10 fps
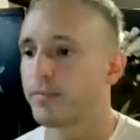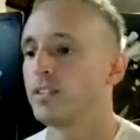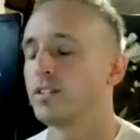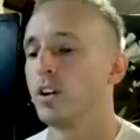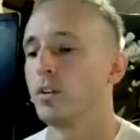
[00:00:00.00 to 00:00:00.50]

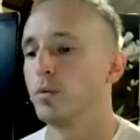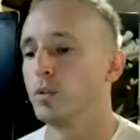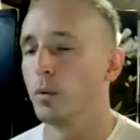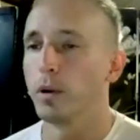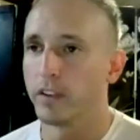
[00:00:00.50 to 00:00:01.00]
So
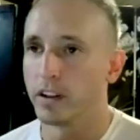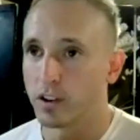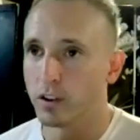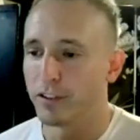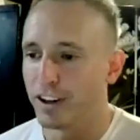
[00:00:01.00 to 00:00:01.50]
not perfect. It's
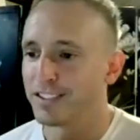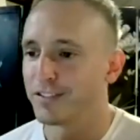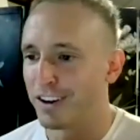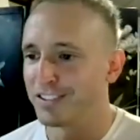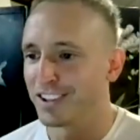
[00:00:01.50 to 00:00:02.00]
good for us, for
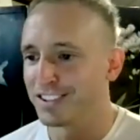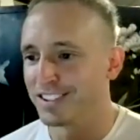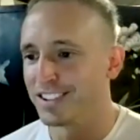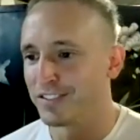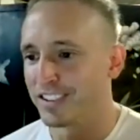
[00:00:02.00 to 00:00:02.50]
advertisers.
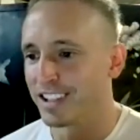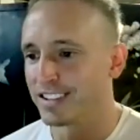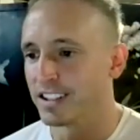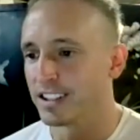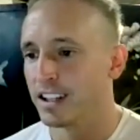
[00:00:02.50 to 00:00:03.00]
It's
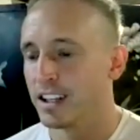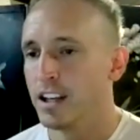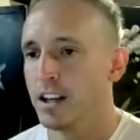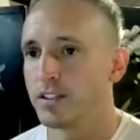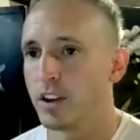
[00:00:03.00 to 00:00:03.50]
fantastic.
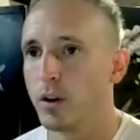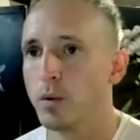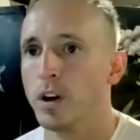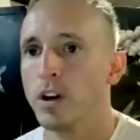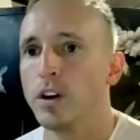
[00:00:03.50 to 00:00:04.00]
So
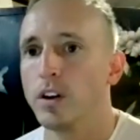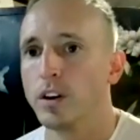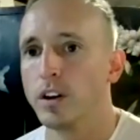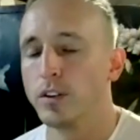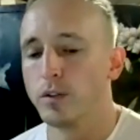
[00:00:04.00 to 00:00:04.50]

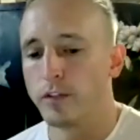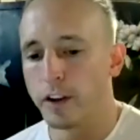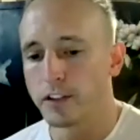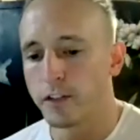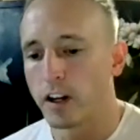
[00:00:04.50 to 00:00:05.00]

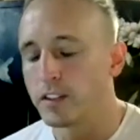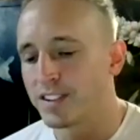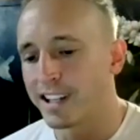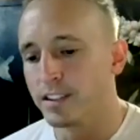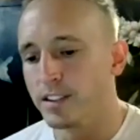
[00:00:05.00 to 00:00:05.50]
first 5
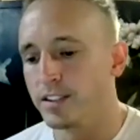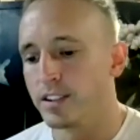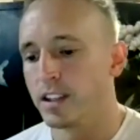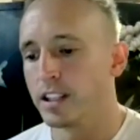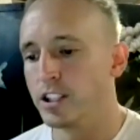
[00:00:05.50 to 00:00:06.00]
seconds,
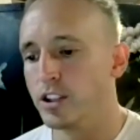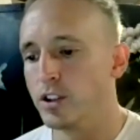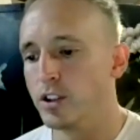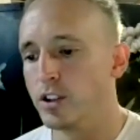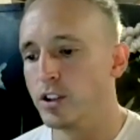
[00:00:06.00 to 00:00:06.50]

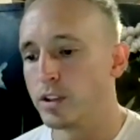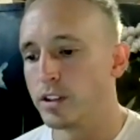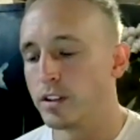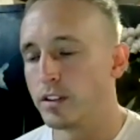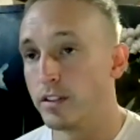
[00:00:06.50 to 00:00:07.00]
the
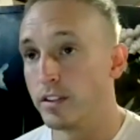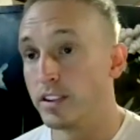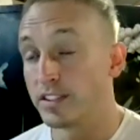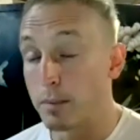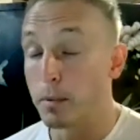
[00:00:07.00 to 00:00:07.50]

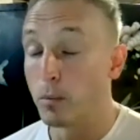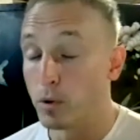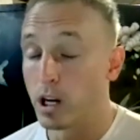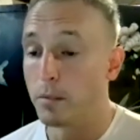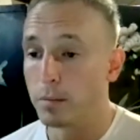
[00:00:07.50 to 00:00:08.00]
skip button will
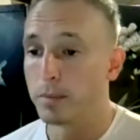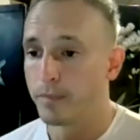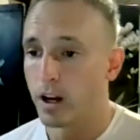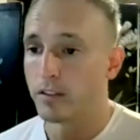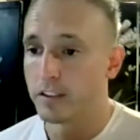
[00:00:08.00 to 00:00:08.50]
come up
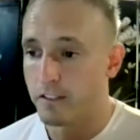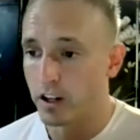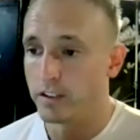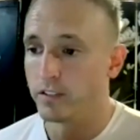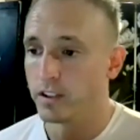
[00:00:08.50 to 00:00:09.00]
after
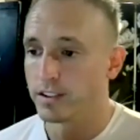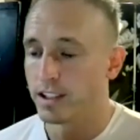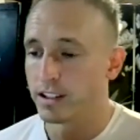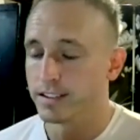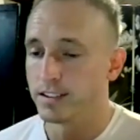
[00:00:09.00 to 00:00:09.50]
5
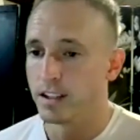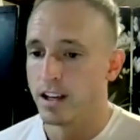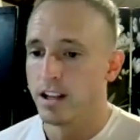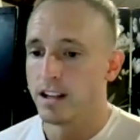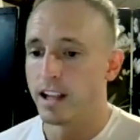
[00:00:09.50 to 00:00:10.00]
seconds.
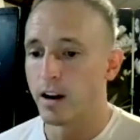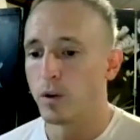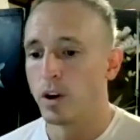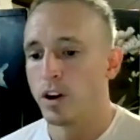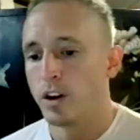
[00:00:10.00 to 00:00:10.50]
Now,
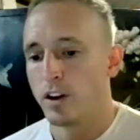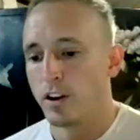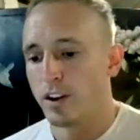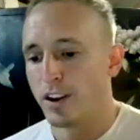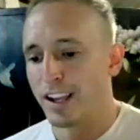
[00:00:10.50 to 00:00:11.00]

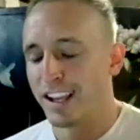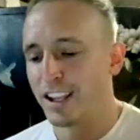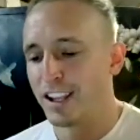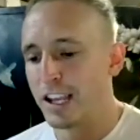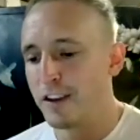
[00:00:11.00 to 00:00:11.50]

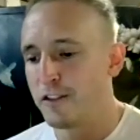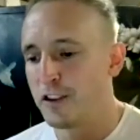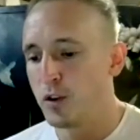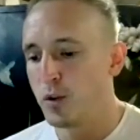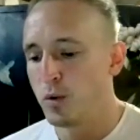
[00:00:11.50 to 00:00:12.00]
if
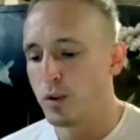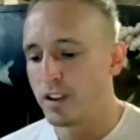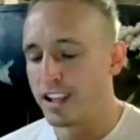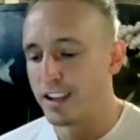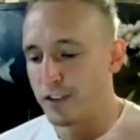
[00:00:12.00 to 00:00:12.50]
you
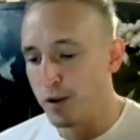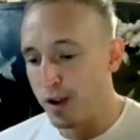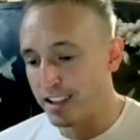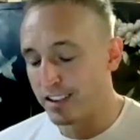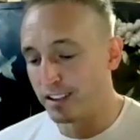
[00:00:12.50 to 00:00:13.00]

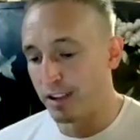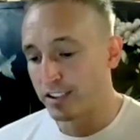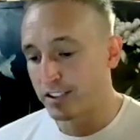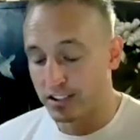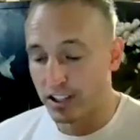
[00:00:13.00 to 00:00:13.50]
hit
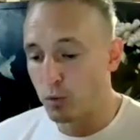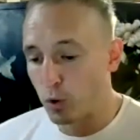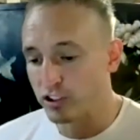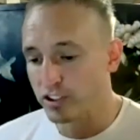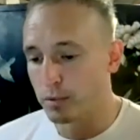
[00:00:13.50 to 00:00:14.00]
say you're
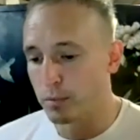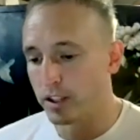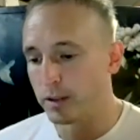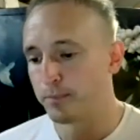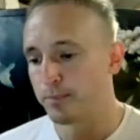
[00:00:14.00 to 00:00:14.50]
watching
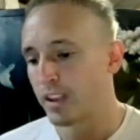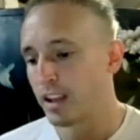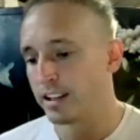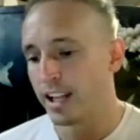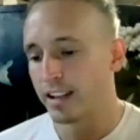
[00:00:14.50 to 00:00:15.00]
something and
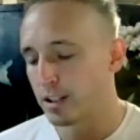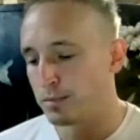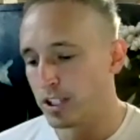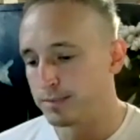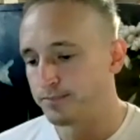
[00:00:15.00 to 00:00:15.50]
an ad comes up,